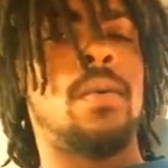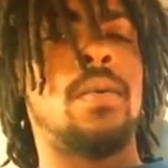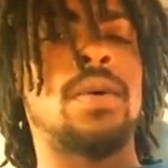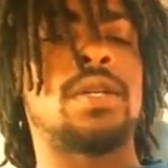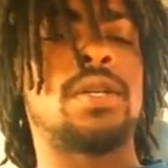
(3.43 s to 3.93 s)

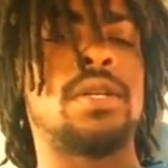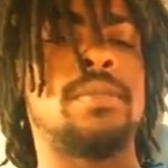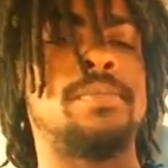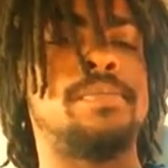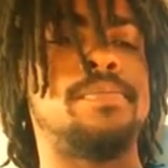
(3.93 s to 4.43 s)
What's
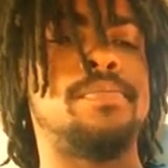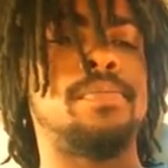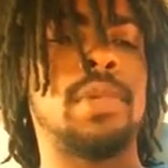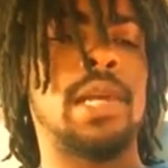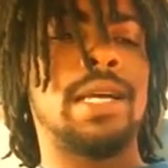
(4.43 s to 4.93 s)
up?
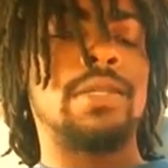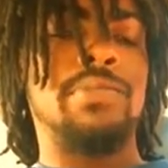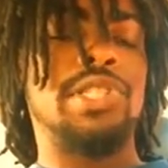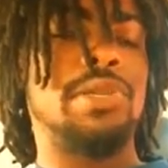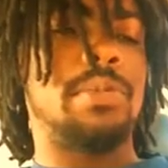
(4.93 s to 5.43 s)
Got
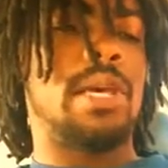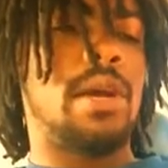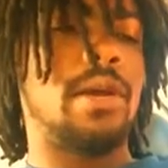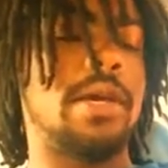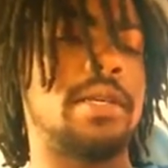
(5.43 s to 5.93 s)
some Jim
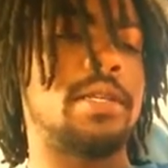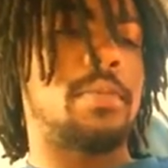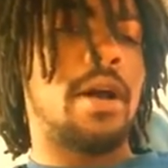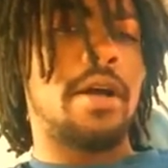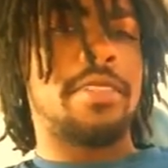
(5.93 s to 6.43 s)
Carey
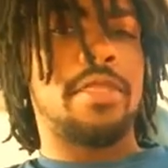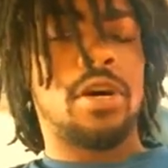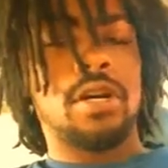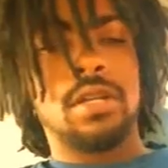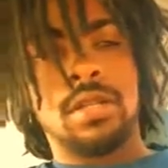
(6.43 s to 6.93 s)
inspired
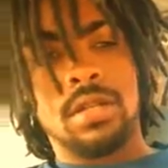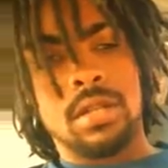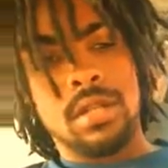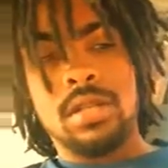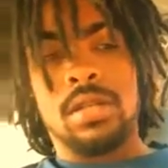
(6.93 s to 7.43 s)
thoughts.